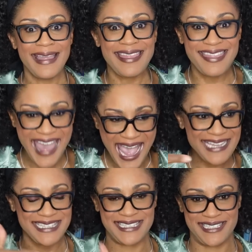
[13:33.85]

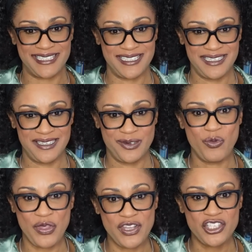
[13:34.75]
That's
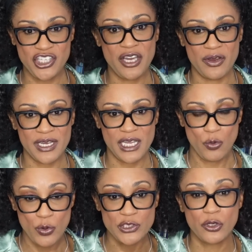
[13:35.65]
what this charity
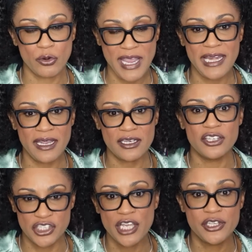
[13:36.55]
was created
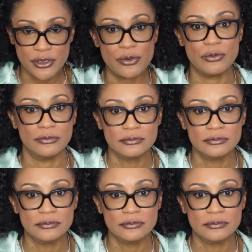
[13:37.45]
to do.